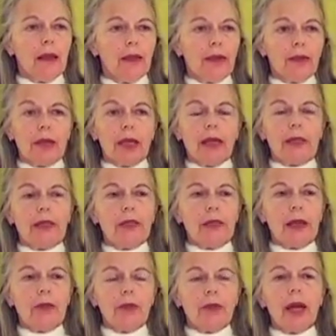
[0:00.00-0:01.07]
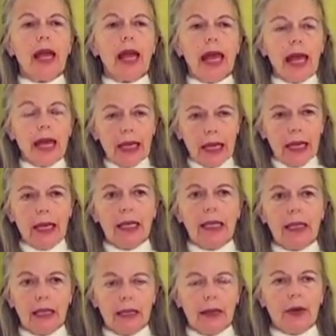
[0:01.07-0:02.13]
It's never had
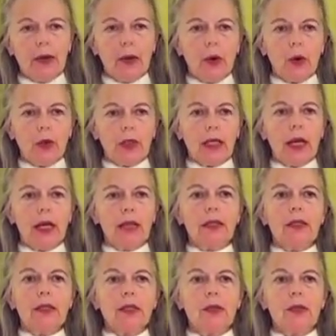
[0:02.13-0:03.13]
anything to hold on